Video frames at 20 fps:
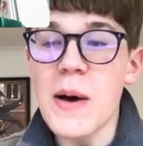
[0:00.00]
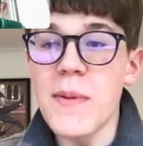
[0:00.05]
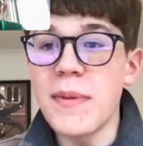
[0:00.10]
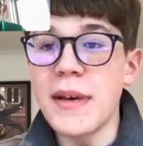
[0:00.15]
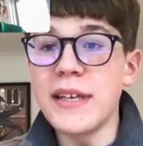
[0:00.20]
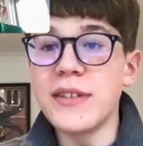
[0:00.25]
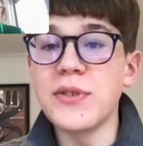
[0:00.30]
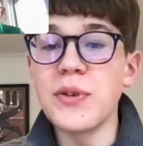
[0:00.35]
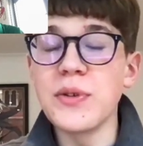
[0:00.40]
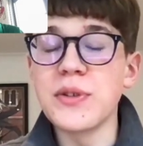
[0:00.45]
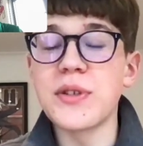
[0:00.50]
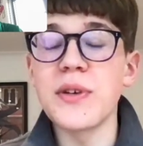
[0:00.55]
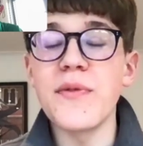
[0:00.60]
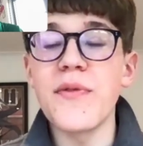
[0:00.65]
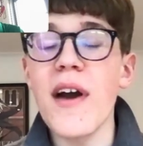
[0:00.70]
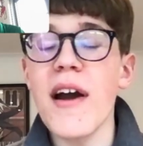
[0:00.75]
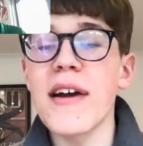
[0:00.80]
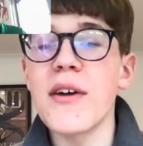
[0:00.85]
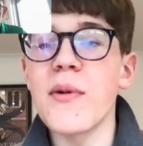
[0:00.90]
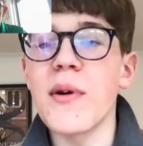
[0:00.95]
He's also
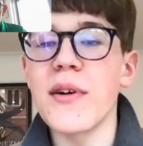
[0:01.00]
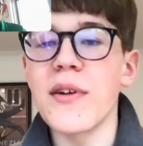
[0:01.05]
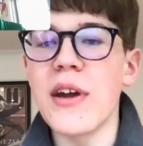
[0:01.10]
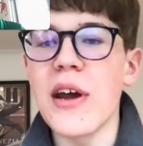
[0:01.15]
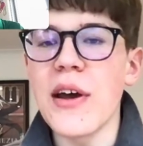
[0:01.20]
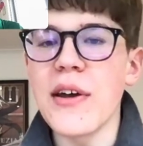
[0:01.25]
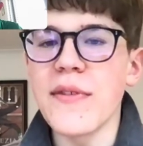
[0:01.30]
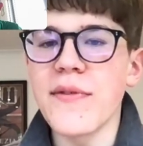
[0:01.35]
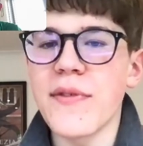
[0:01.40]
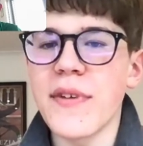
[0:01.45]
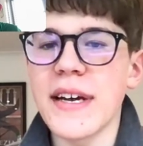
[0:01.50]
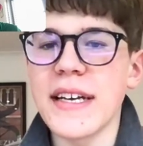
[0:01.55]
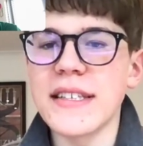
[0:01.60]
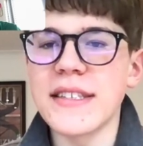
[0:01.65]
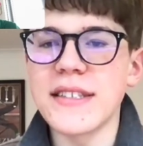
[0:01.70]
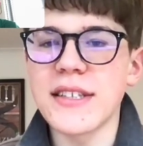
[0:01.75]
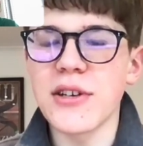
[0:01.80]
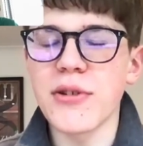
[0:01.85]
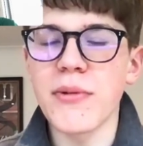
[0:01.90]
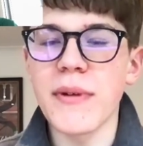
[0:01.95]
very well known for
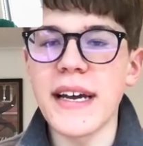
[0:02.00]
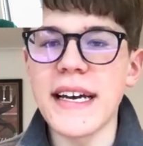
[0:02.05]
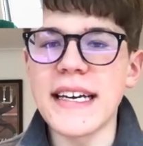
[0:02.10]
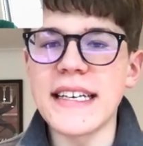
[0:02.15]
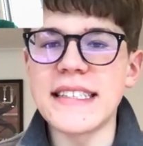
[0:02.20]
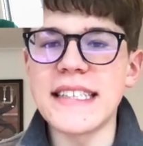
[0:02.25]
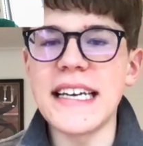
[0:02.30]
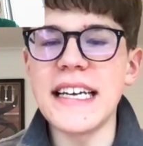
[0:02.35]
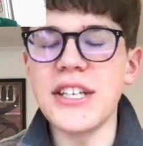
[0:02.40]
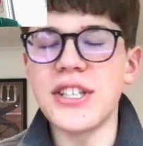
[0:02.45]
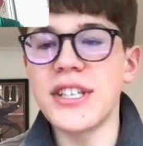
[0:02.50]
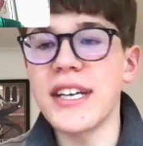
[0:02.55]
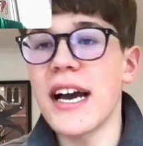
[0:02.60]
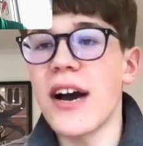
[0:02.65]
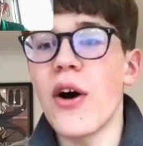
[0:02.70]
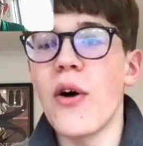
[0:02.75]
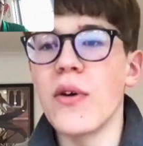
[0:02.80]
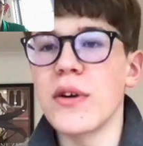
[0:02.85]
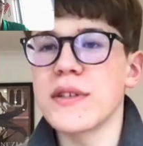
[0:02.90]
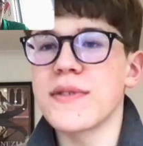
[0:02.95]
his career teaching
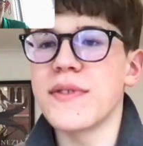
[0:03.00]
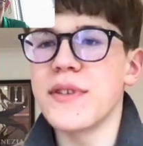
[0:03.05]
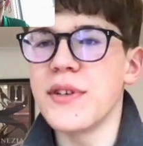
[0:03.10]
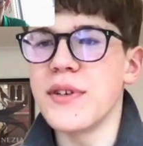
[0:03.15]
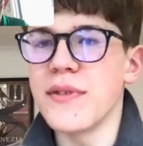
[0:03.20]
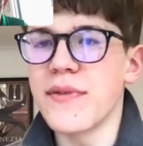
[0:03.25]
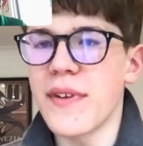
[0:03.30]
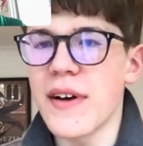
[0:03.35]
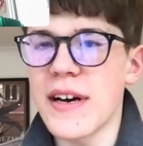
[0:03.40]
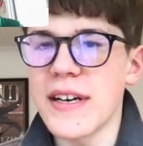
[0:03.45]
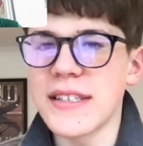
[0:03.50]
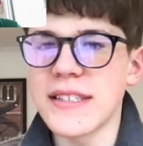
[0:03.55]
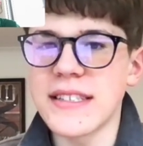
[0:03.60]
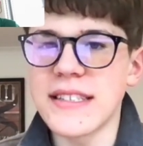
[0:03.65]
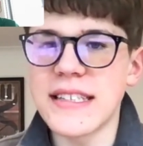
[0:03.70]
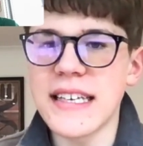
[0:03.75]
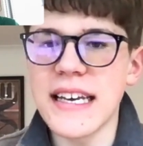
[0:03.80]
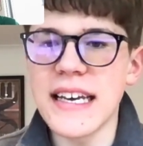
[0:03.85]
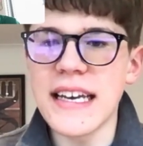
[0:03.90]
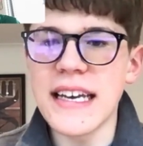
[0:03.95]
at Oxford
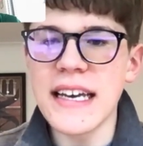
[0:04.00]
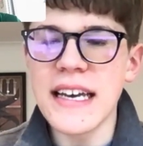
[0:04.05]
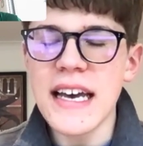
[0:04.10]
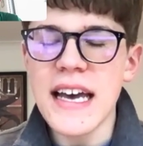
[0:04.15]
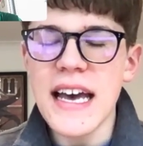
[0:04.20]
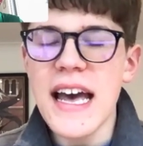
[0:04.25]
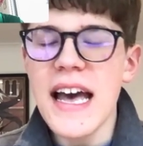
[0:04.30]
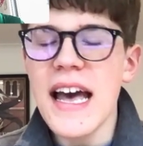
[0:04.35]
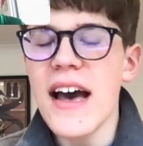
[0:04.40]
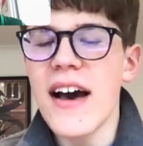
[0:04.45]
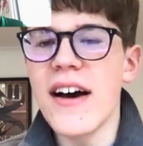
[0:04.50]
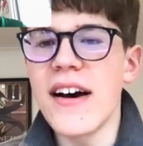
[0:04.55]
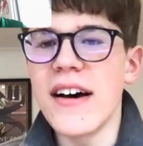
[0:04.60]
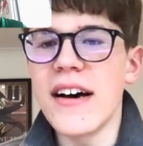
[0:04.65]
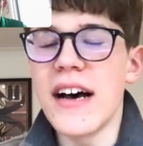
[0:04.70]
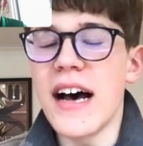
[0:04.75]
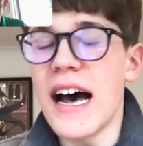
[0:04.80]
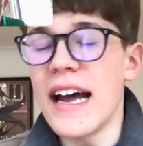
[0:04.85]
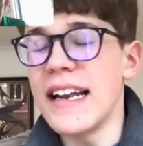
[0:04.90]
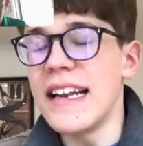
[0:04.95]
University
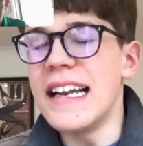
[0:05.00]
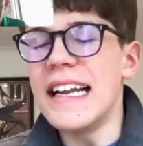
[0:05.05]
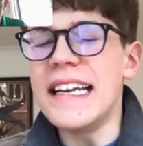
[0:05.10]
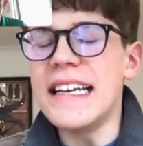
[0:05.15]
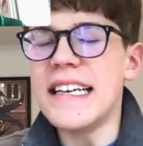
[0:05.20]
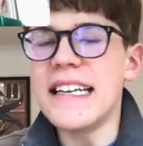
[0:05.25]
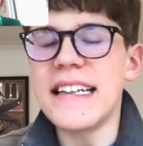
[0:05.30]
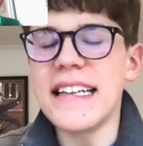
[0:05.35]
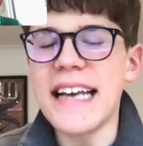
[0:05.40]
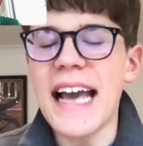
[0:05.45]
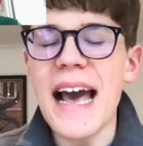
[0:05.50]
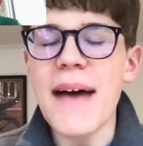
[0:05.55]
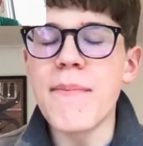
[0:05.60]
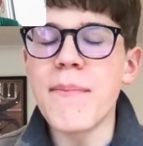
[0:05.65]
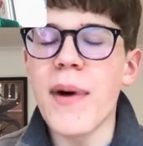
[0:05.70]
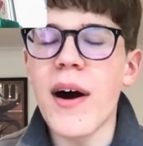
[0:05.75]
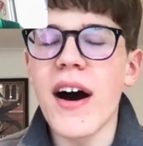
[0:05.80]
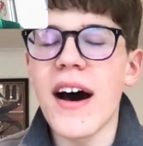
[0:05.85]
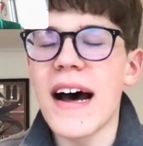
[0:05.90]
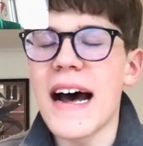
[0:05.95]
and leading the
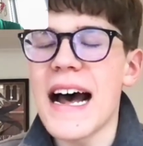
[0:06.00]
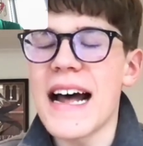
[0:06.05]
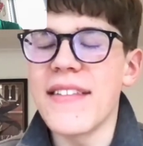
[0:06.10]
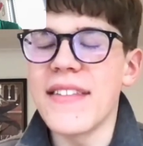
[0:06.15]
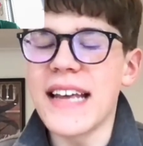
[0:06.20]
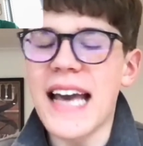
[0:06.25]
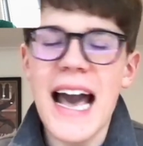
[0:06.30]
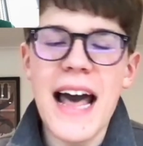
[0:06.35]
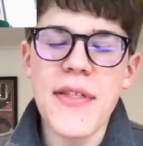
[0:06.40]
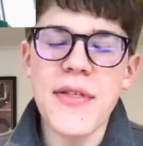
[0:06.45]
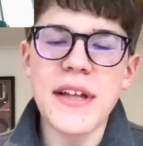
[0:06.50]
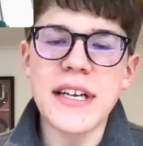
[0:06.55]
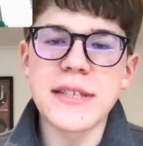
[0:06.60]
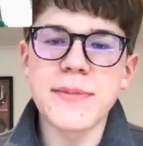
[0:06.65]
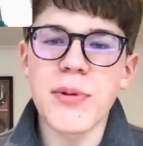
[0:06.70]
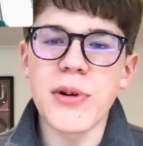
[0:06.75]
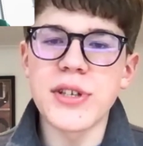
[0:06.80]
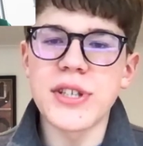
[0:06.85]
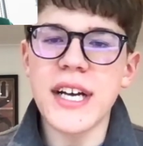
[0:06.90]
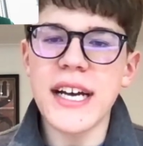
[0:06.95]
Empire and the Ethics
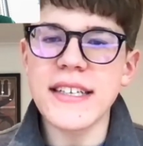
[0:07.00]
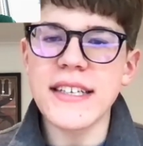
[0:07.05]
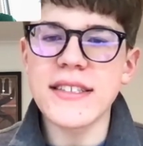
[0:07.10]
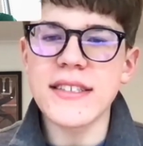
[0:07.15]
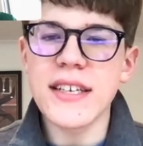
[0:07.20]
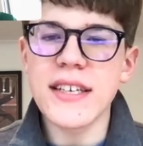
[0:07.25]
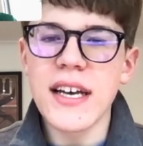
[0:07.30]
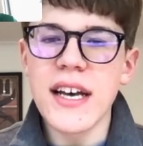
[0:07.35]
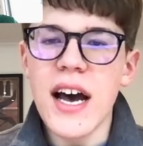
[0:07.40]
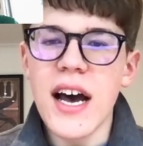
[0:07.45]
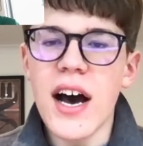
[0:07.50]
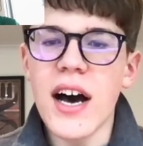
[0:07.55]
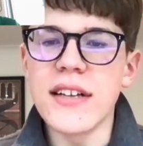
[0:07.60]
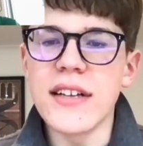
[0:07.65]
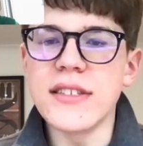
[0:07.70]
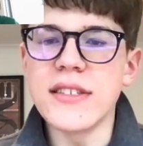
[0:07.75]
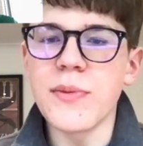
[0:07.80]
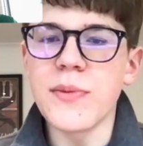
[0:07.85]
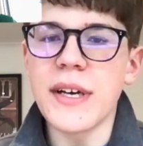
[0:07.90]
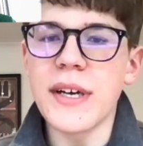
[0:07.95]
Project,
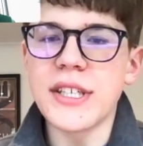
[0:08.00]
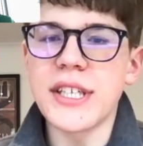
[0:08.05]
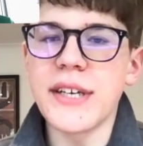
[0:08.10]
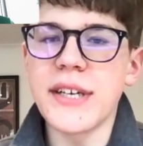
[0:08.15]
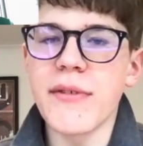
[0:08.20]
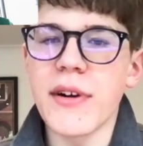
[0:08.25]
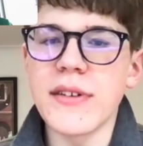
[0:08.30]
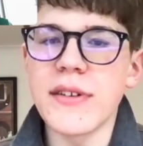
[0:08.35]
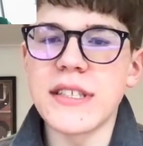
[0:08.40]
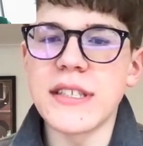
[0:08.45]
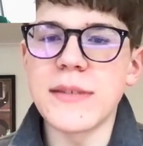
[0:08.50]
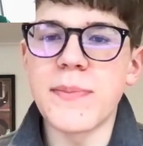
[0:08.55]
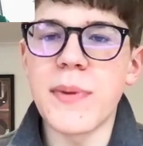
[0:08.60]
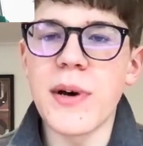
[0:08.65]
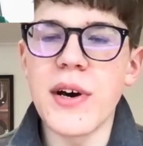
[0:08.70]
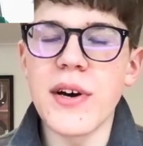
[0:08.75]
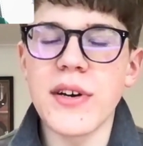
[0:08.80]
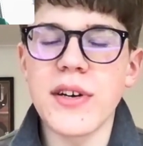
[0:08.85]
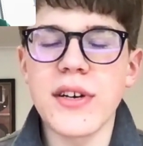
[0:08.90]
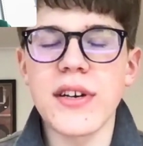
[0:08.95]
under which he wrote his
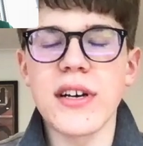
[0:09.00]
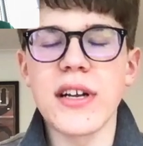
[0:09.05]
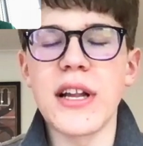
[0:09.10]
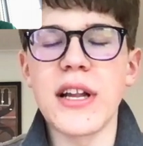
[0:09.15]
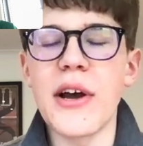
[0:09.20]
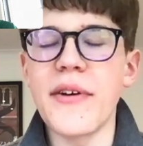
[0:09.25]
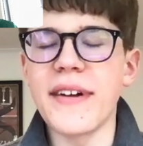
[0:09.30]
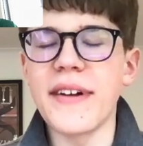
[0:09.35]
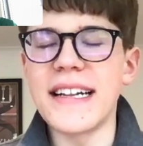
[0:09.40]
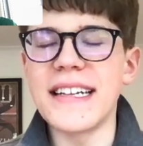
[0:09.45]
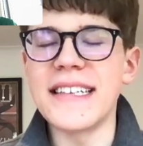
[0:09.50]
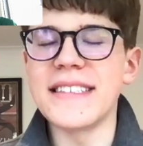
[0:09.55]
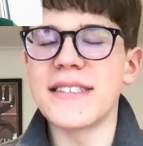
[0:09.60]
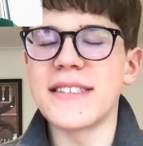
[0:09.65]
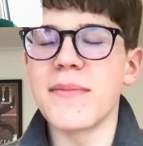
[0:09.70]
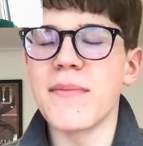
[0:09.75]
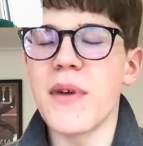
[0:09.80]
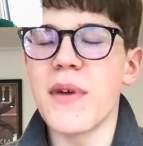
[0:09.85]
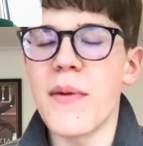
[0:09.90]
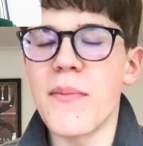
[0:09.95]
book,
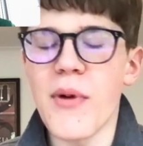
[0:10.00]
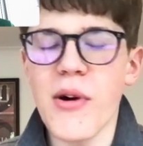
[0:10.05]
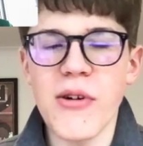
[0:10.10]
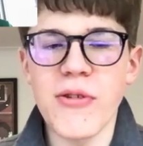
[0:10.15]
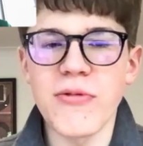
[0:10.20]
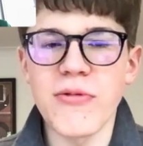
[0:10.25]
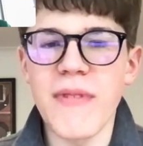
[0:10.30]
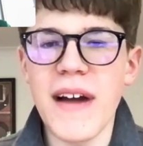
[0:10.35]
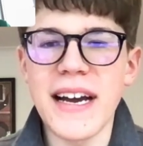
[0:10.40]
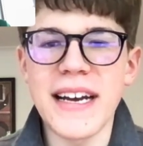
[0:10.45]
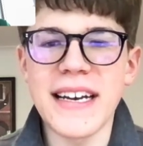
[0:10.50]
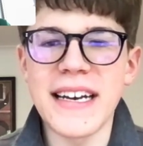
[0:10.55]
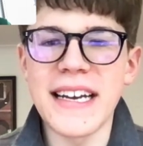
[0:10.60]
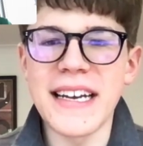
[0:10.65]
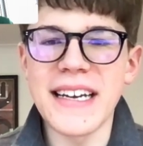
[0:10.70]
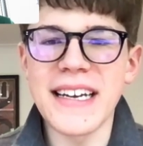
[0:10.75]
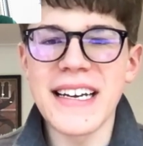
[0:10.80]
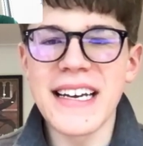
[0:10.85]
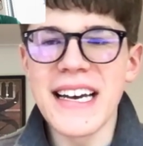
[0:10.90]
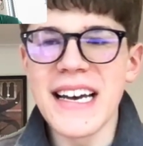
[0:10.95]
Colonialism, A Moral
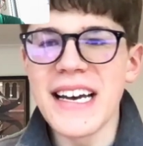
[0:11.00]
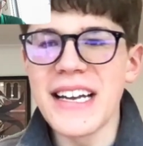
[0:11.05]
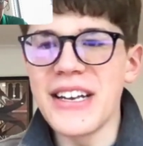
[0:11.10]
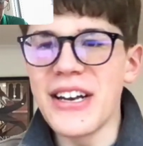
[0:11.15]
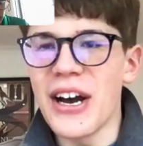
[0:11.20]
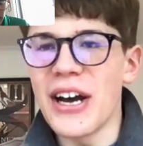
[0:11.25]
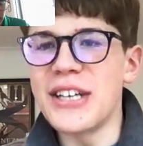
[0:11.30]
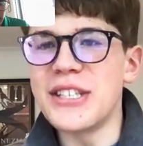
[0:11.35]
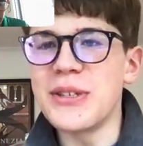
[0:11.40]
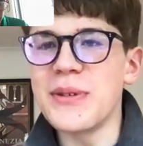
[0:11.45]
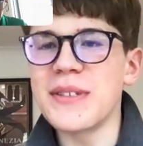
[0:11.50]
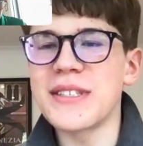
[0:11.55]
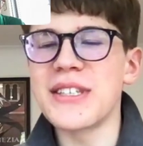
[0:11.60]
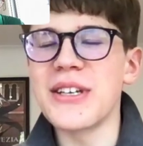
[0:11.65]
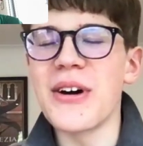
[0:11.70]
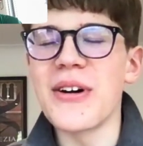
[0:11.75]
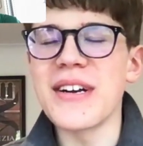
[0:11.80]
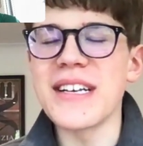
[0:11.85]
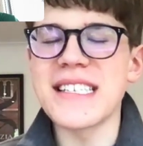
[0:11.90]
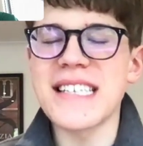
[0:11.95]
Reckoning. Nigel, it's
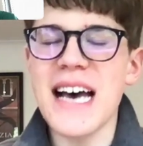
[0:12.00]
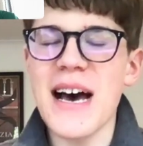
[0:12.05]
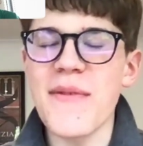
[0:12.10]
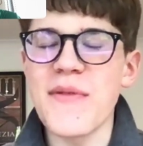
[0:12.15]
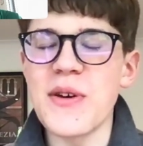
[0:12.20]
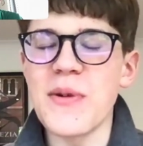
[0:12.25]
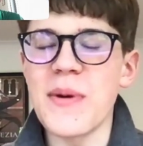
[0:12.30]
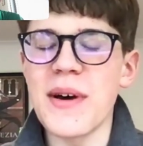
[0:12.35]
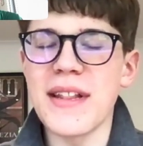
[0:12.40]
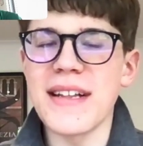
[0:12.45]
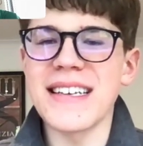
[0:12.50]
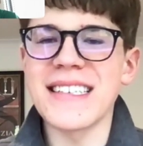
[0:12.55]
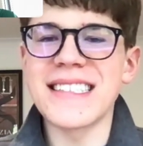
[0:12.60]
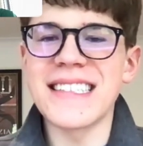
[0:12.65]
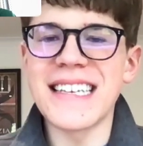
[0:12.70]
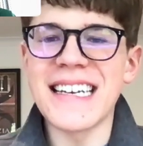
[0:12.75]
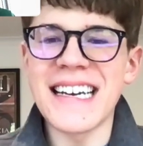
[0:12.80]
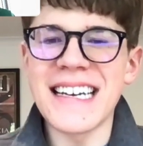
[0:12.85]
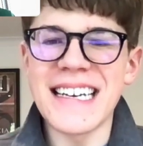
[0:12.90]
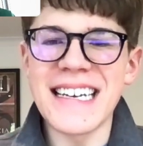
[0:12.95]
an honour to have you with us
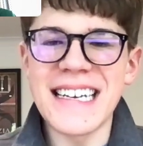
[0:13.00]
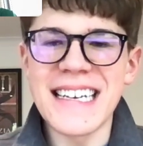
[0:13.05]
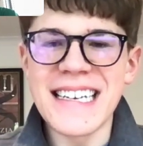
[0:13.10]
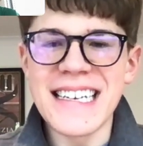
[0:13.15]
today.